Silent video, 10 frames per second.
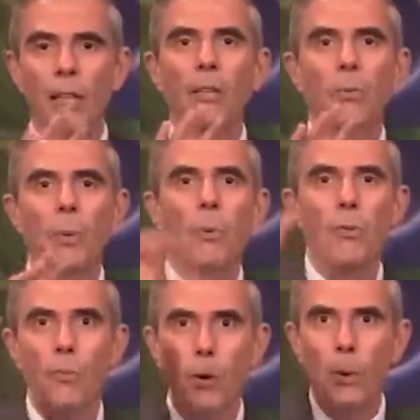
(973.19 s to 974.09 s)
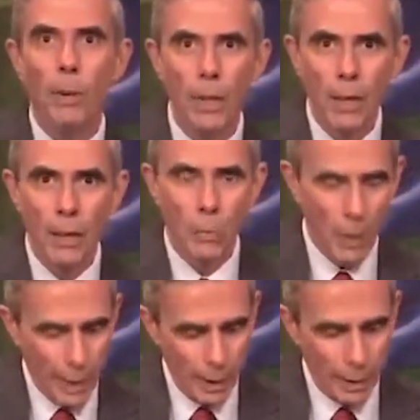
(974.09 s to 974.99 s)
as we move forward, we
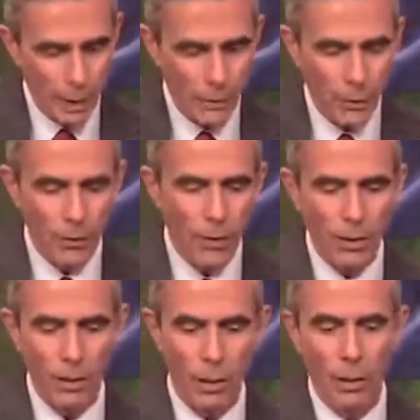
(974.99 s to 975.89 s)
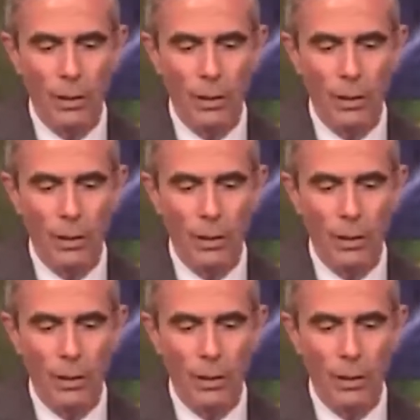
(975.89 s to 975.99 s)
get a different vision.